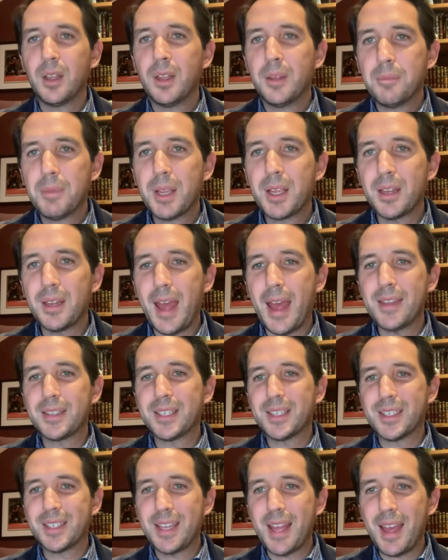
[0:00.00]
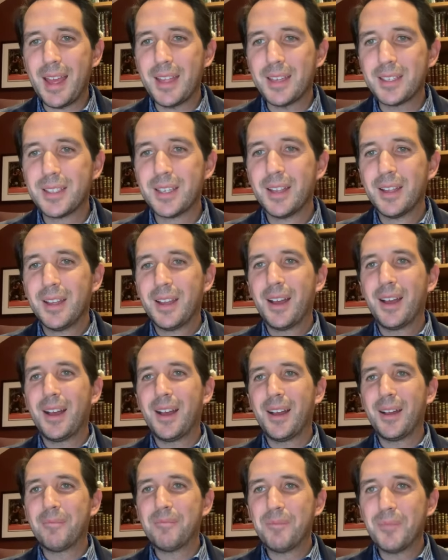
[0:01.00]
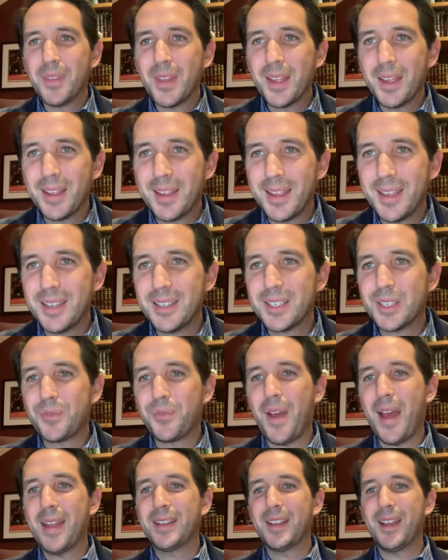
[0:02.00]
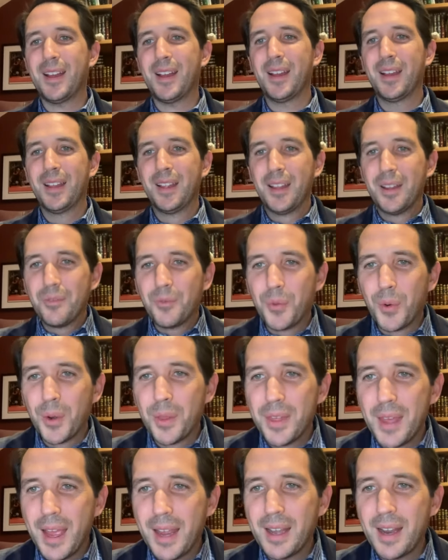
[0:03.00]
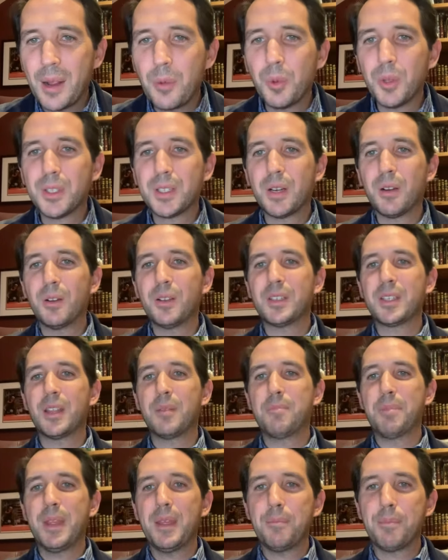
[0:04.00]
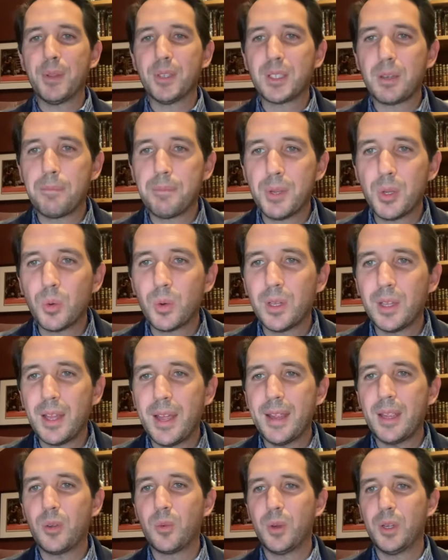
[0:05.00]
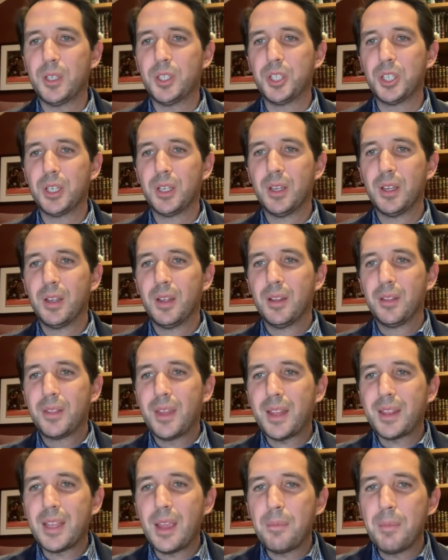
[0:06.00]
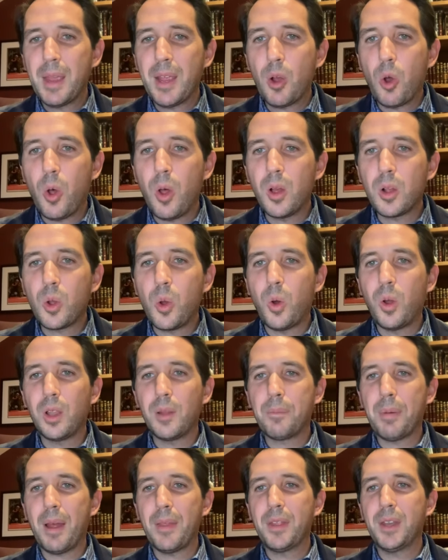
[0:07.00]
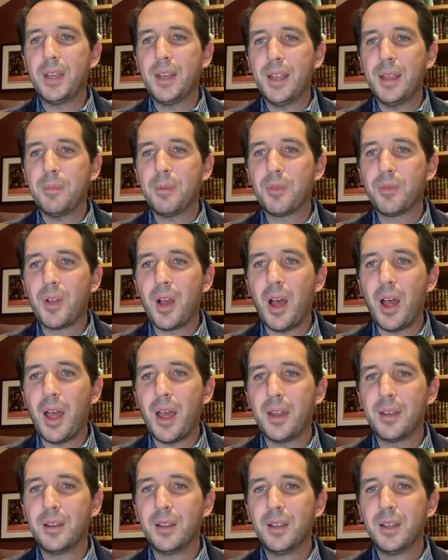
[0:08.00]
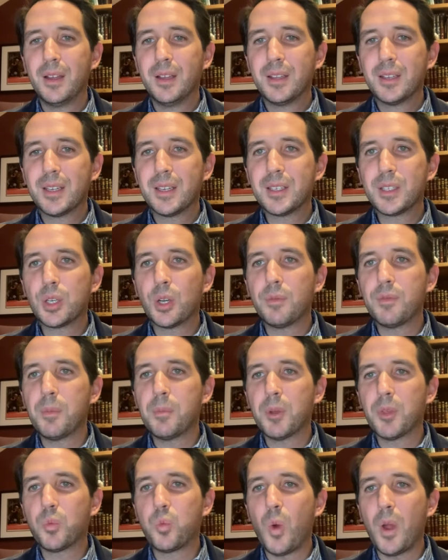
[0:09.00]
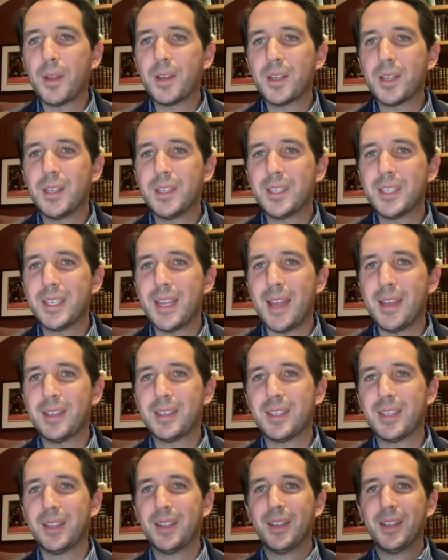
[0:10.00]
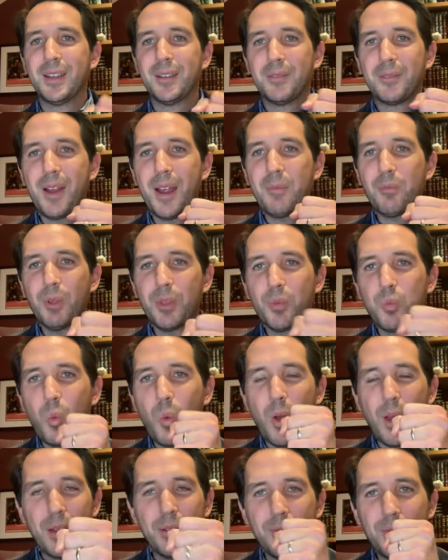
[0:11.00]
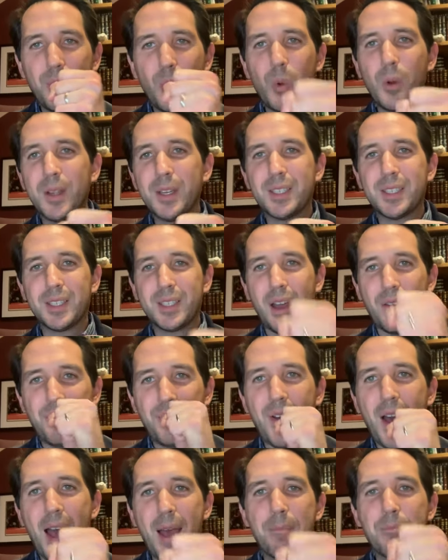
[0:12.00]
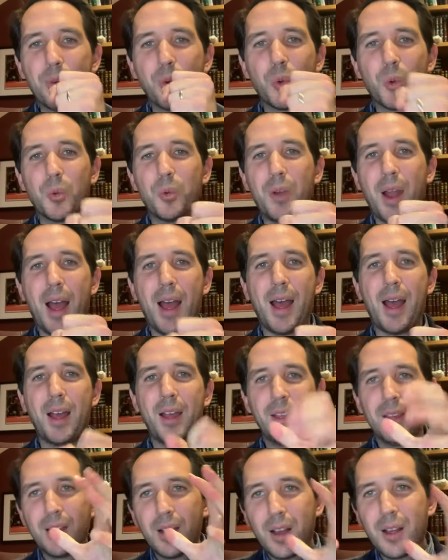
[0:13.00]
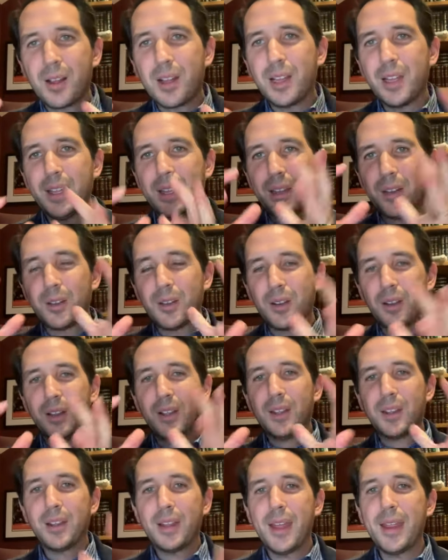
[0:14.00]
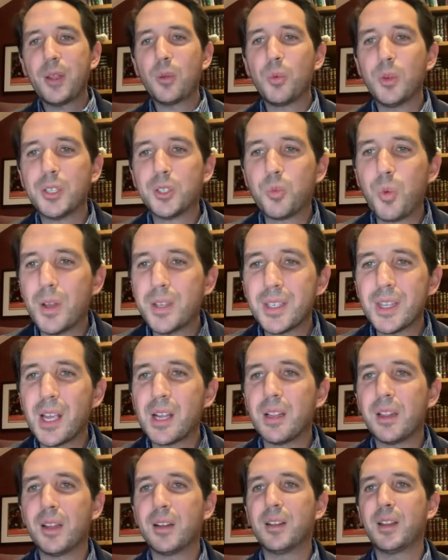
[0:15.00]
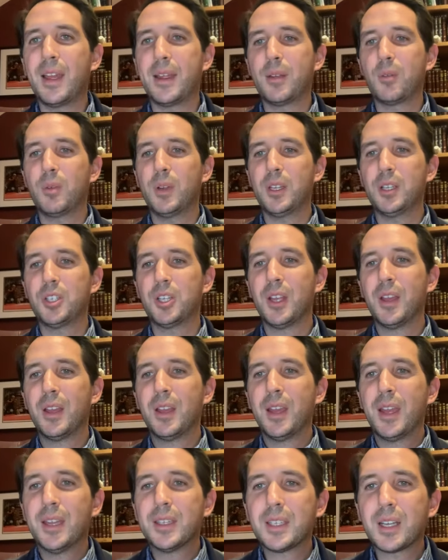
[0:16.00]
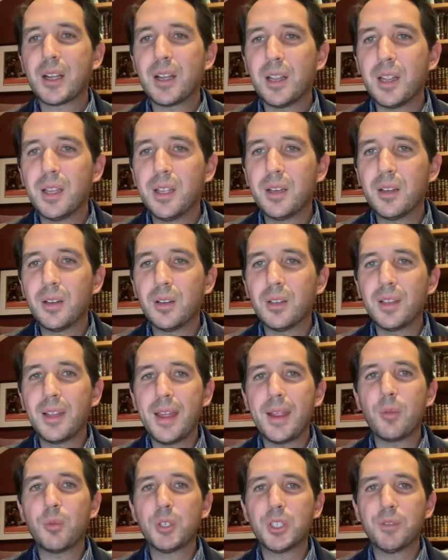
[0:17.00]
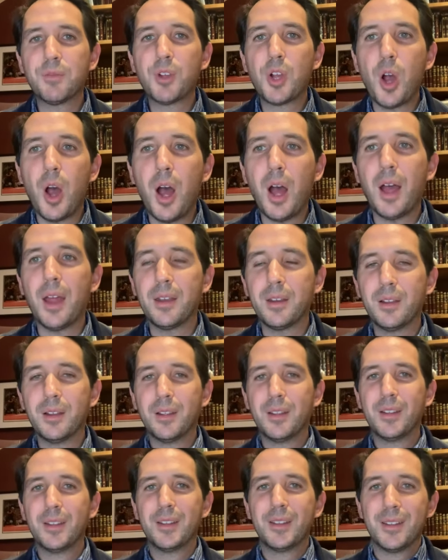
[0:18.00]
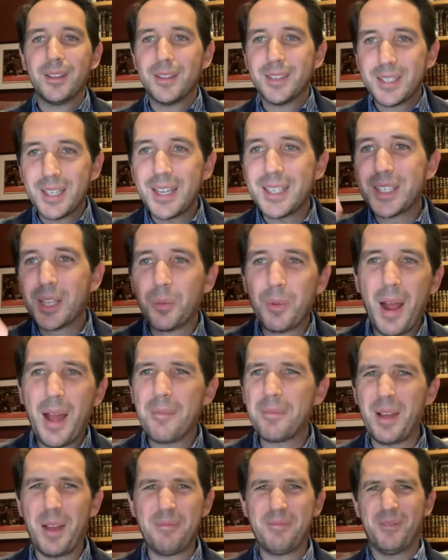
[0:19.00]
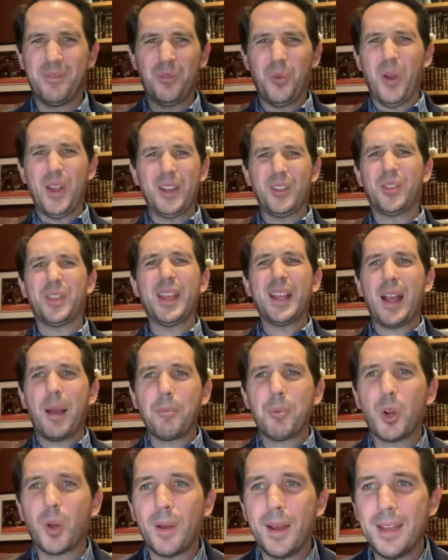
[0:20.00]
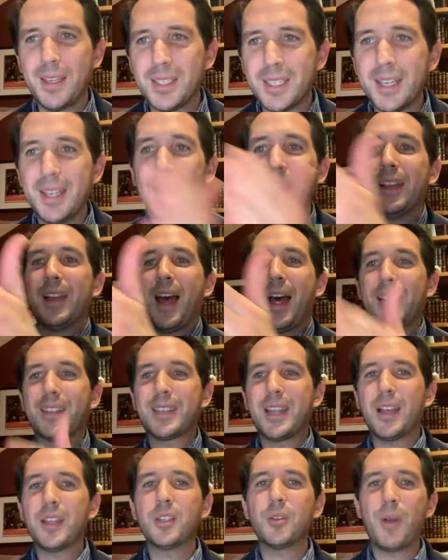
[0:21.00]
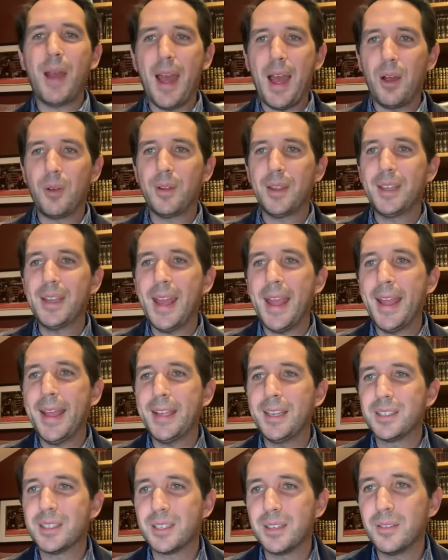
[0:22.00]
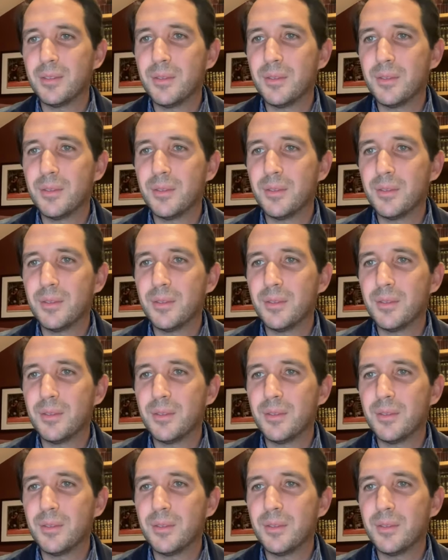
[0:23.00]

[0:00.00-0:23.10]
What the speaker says: Because as it says in Spanya, for then I will turn to the peoples a pure language that they may all call upon the name of God to serve him with one consent, right? With one voice. Safav rura, a clear language. What's the clear language? It's a clear language of God. Says the Rambam, what, do you think I'm crazy? I'll tell you how. In 8,